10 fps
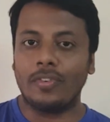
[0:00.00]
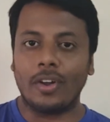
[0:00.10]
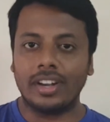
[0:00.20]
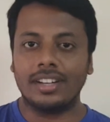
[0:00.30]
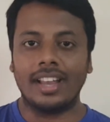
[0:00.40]

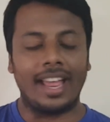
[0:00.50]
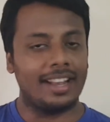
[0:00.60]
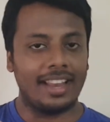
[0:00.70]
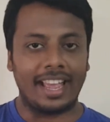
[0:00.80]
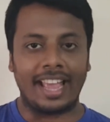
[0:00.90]
for it
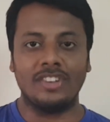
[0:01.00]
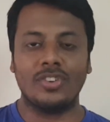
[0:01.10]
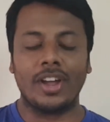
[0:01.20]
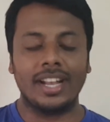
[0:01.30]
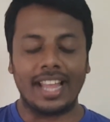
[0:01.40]
and
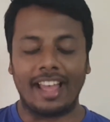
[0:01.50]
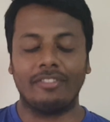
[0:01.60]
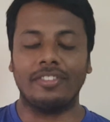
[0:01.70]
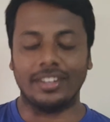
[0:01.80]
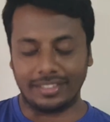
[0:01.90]
enjoy it,
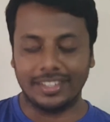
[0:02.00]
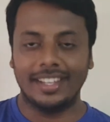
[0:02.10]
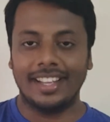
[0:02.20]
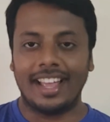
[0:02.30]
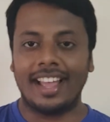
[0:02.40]
have fun.
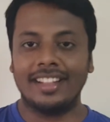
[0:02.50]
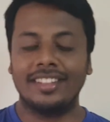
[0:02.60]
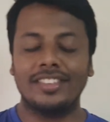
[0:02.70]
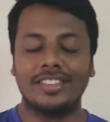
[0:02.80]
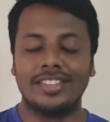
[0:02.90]
And
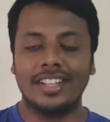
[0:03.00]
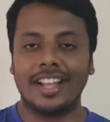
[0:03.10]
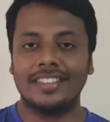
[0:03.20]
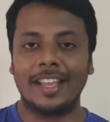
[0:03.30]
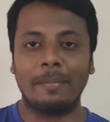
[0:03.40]
this is
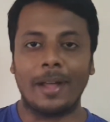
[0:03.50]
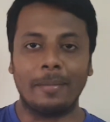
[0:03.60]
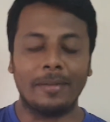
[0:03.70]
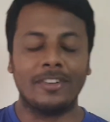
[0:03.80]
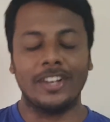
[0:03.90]
Siddharth saying
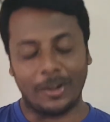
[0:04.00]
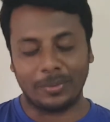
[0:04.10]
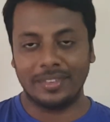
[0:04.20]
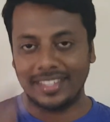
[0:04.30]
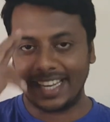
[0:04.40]
bye-bye for now.
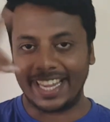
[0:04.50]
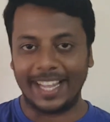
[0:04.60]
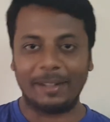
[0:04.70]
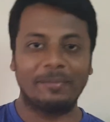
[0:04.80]
Take care.